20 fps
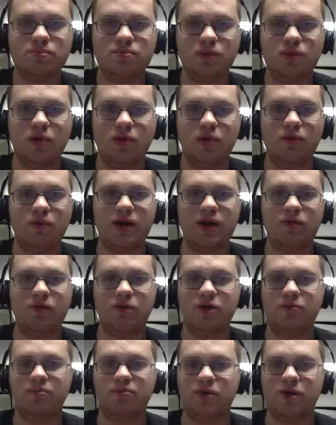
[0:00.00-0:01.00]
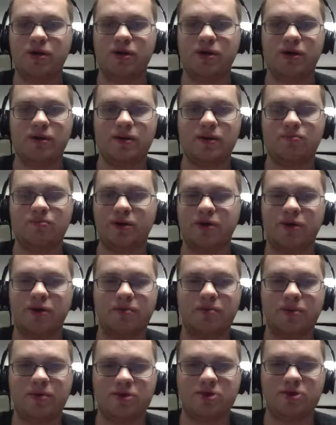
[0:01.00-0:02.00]
way to really put it in a prettier
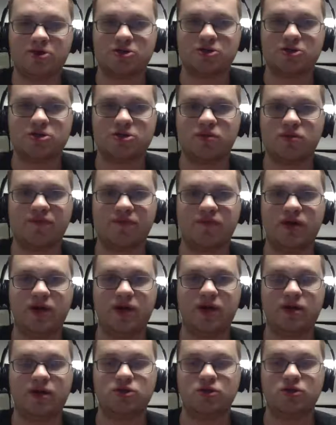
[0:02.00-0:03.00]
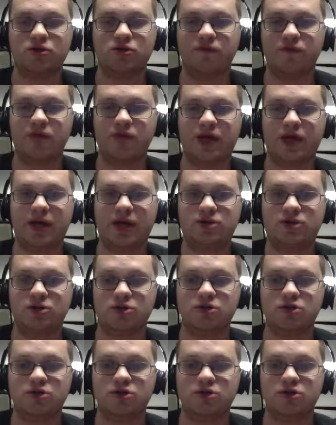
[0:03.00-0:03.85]
picture. Just a rough night in total for the Nationals.